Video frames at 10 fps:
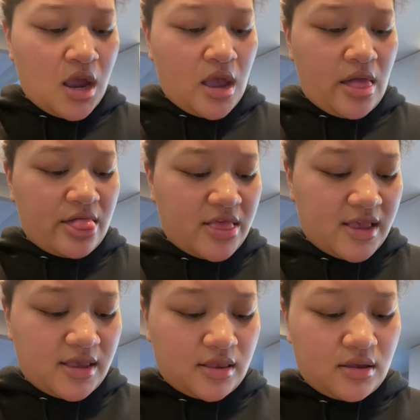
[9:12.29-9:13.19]
And
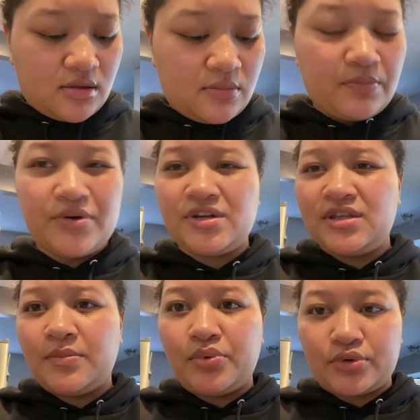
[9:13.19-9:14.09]
then put it in the
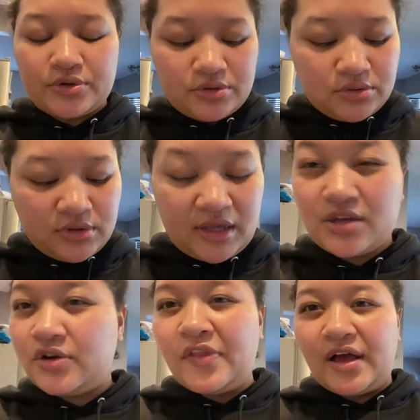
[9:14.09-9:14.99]
broil, like, you
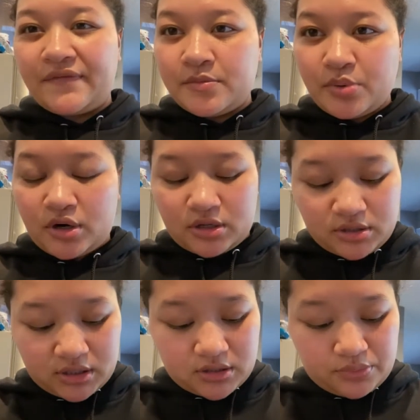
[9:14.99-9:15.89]
know, the oven part,
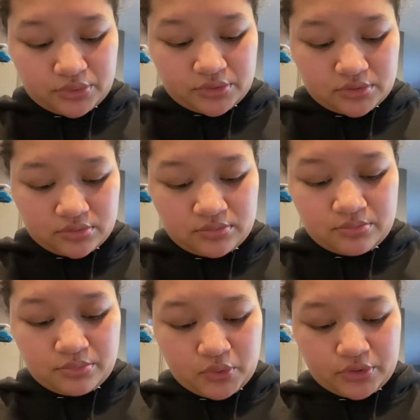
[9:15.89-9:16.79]
like broil,
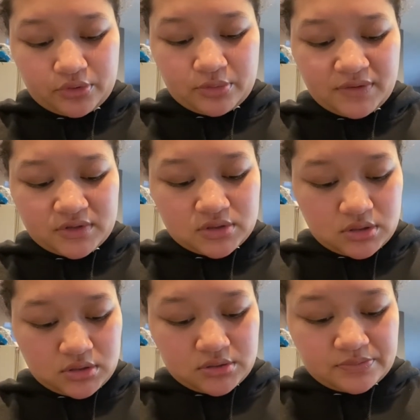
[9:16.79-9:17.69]
whatever it's called.